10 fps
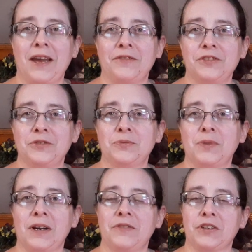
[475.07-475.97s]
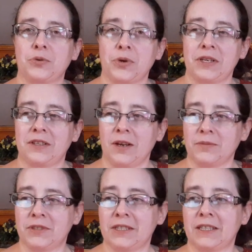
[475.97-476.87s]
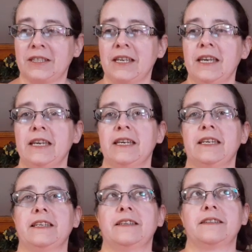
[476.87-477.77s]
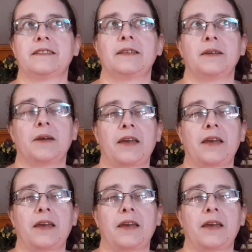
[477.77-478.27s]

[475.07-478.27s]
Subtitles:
Avenue by Victoria Thompson is,